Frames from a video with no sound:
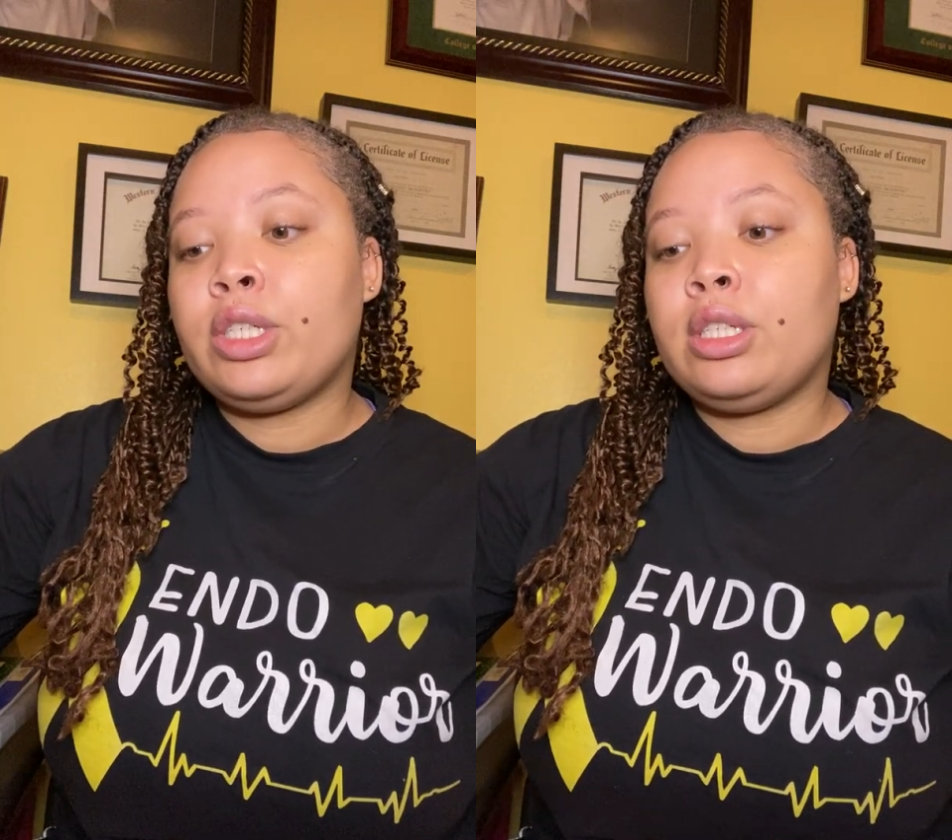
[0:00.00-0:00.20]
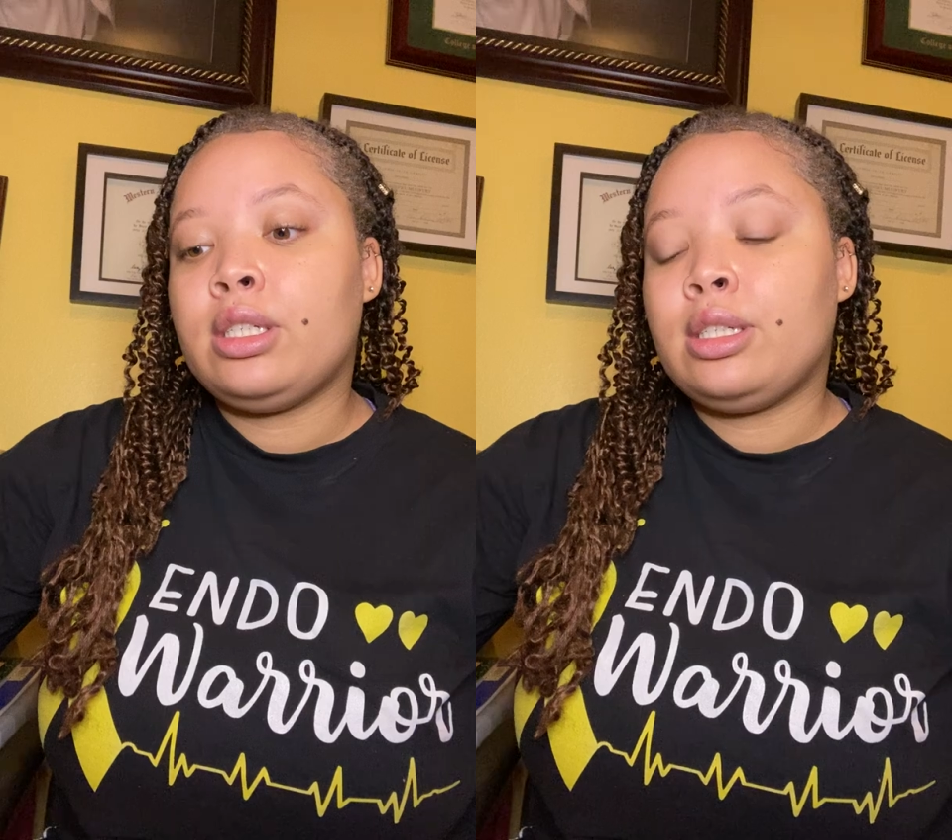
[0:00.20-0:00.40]

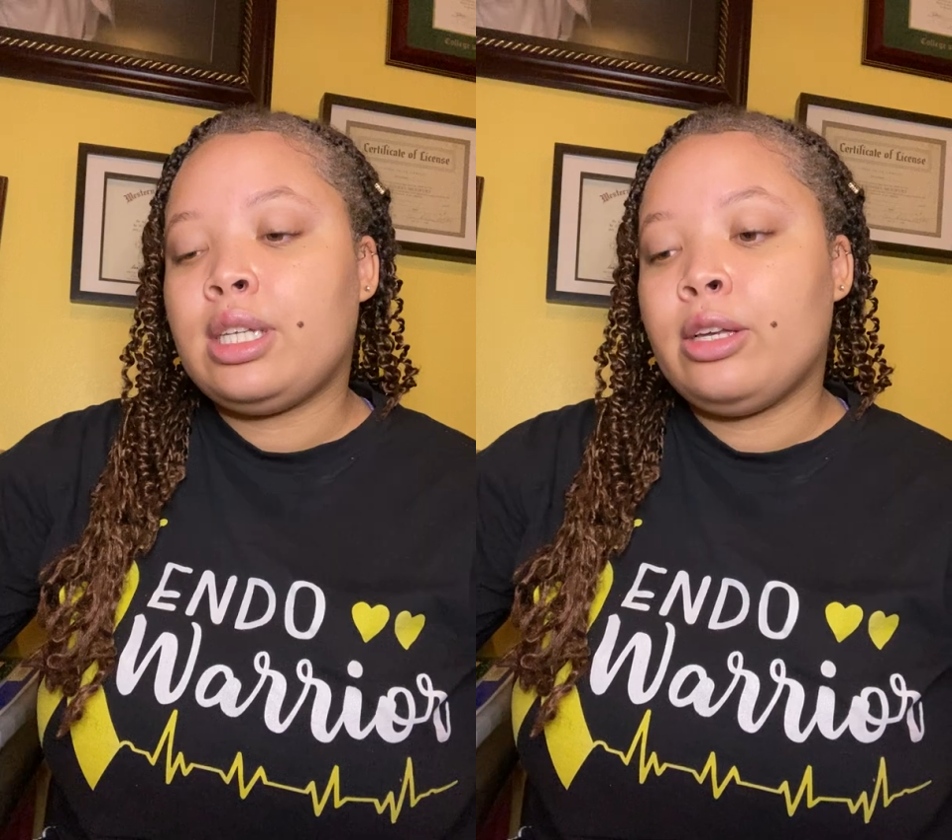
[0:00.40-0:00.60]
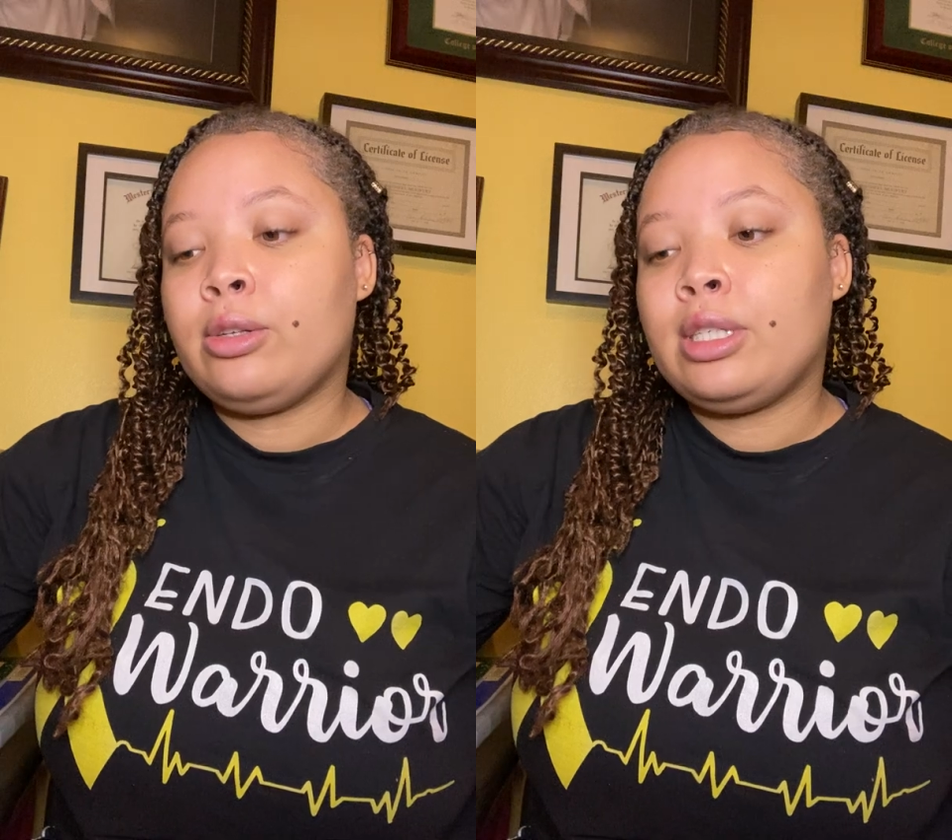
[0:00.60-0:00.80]

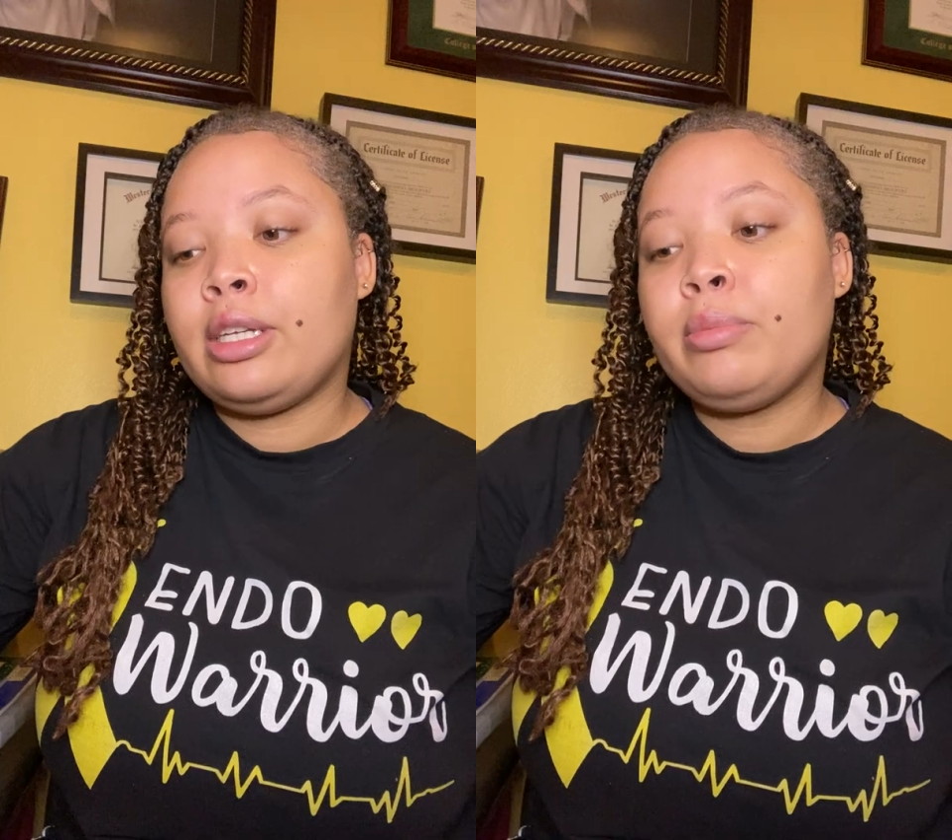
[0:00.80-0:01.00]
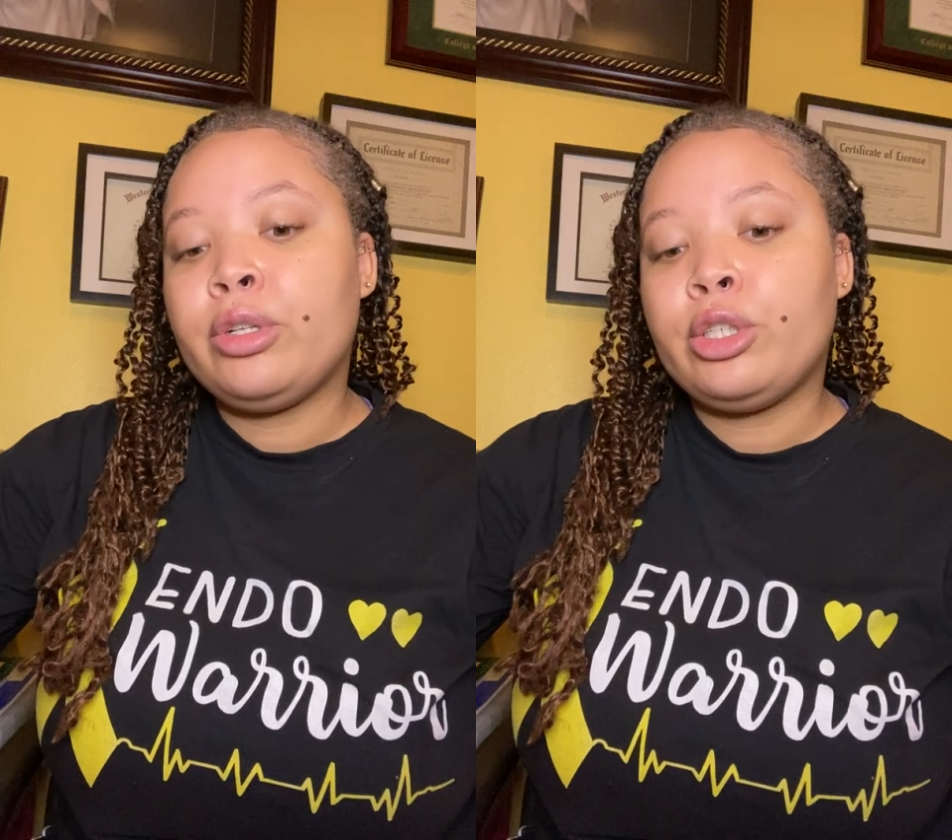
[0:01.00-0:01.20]
cells
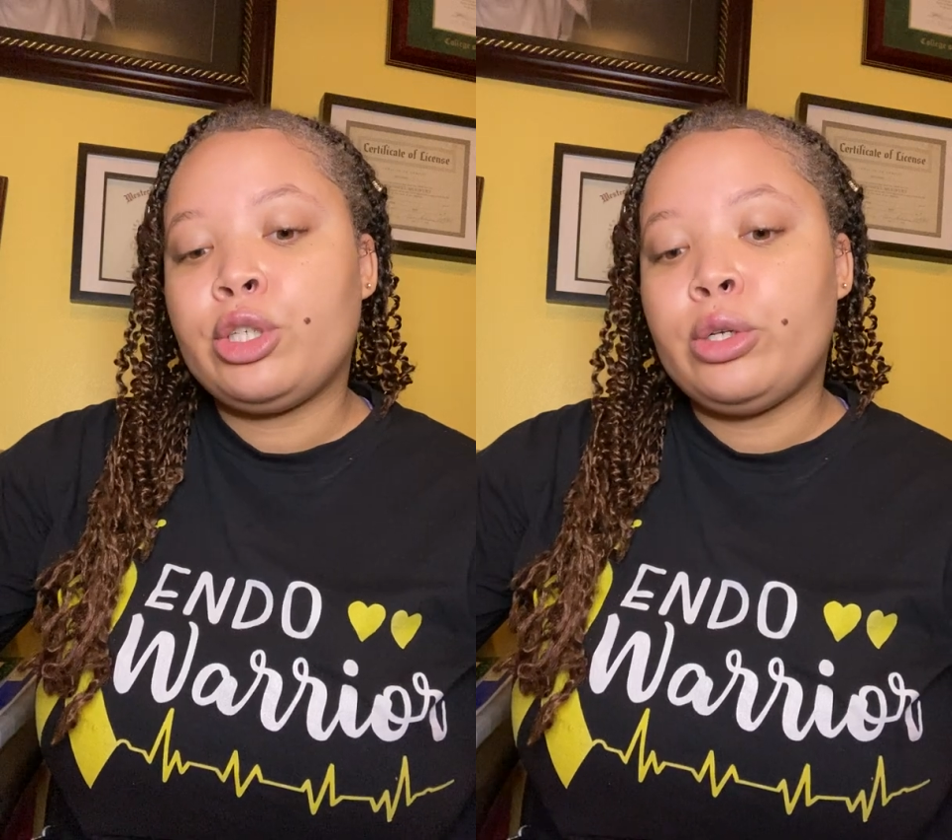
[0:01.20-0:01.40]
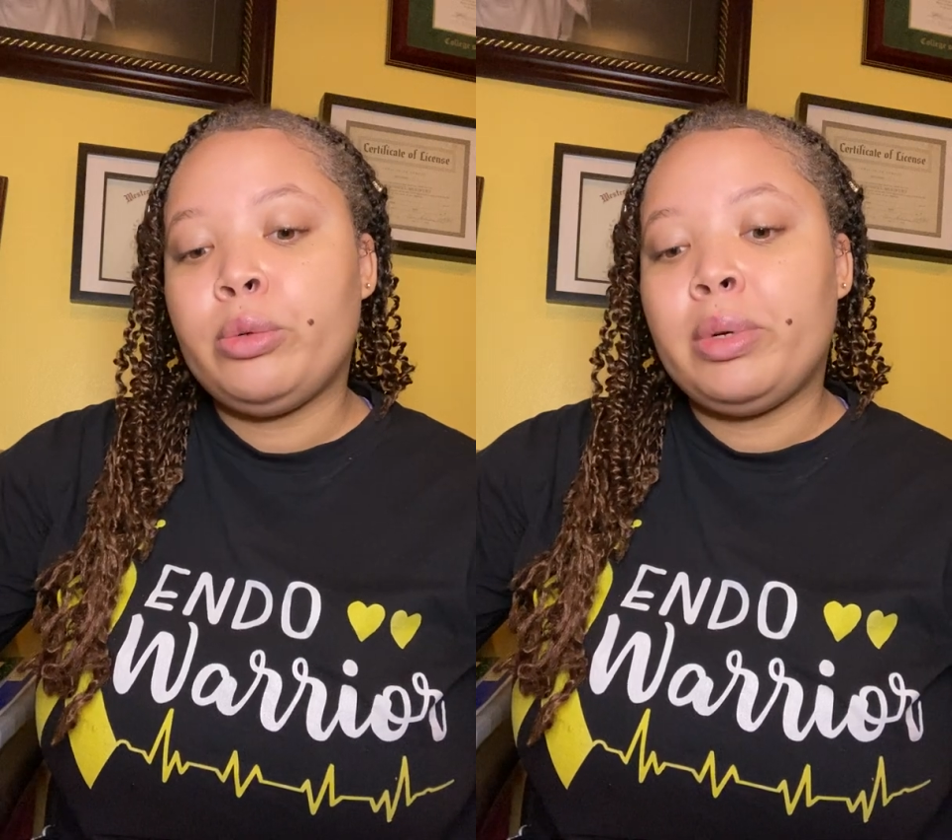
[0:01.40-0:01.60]
similar
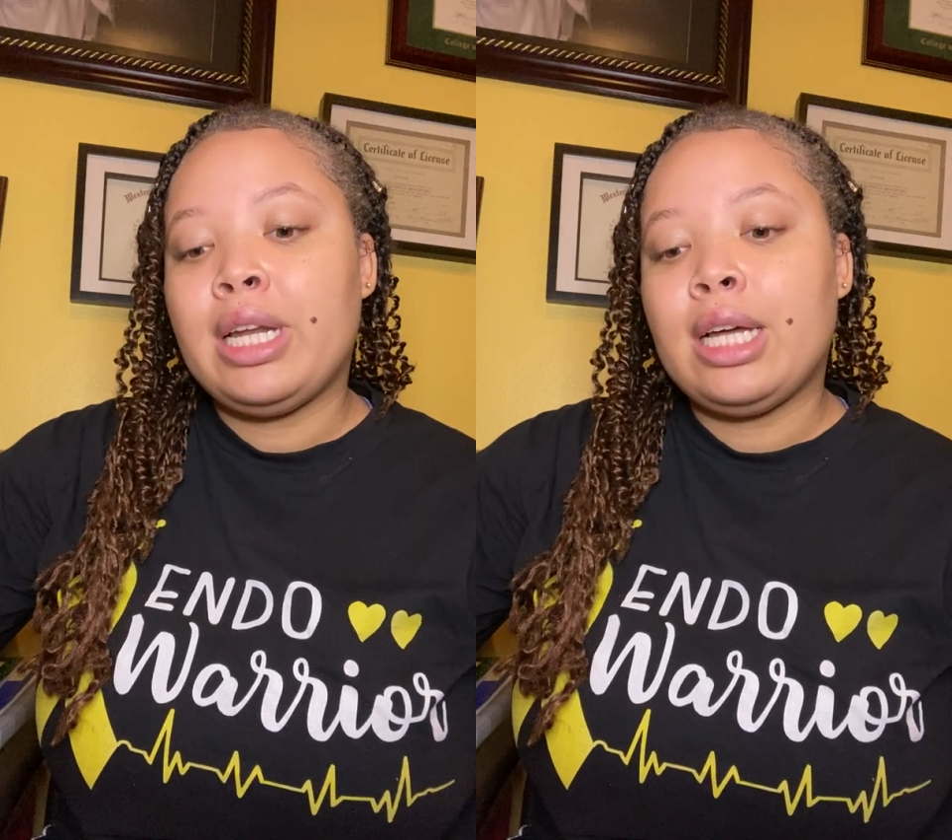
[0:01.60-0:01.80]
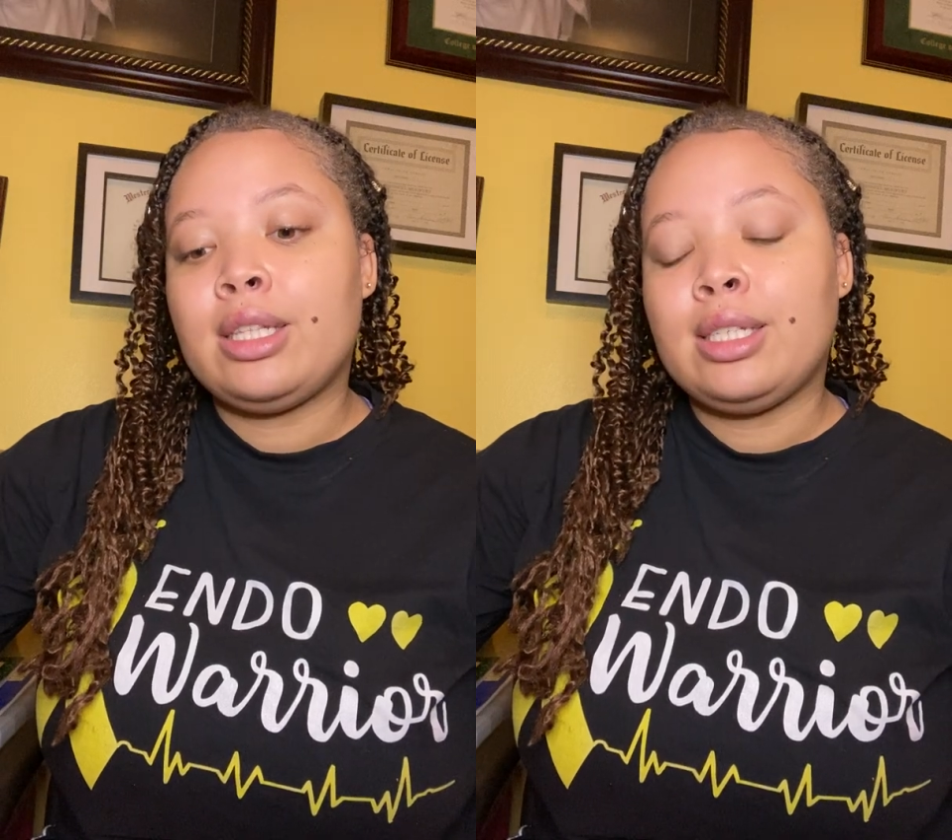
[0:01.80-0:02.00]
to but
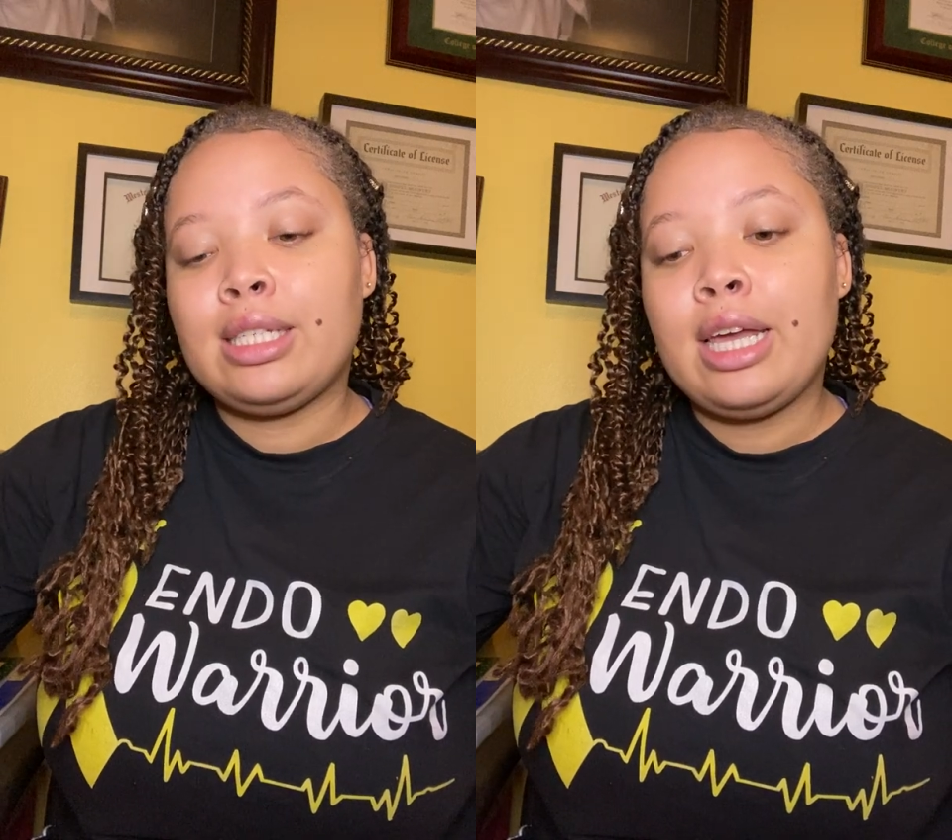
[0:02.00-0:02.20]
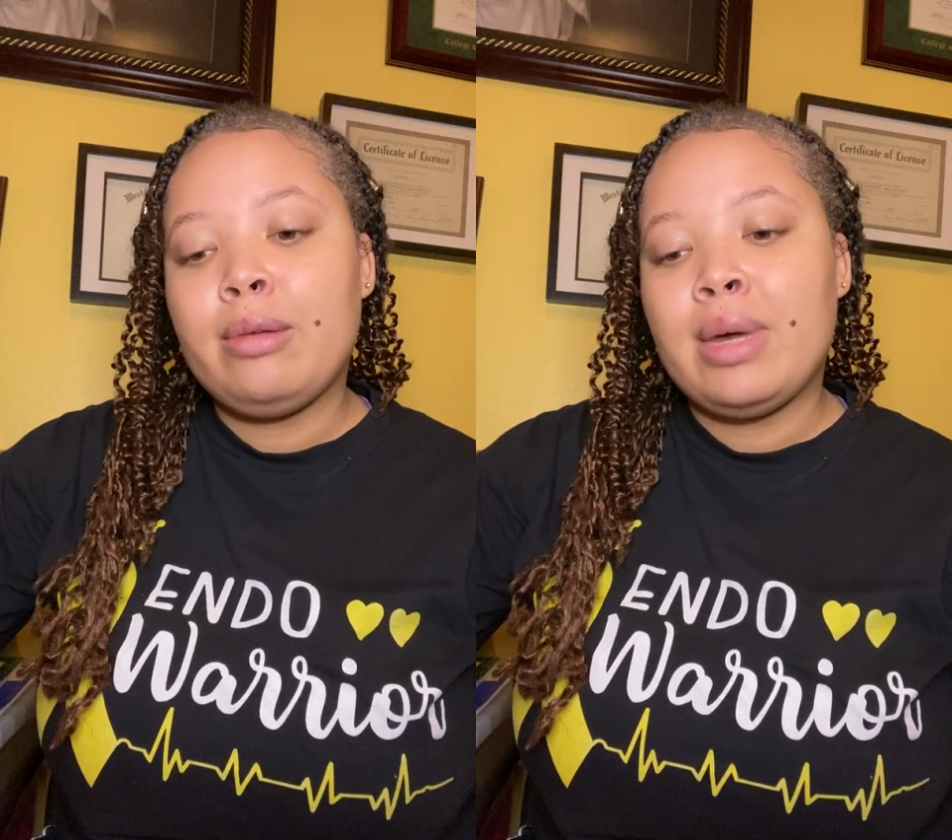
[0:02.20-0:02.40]
not the same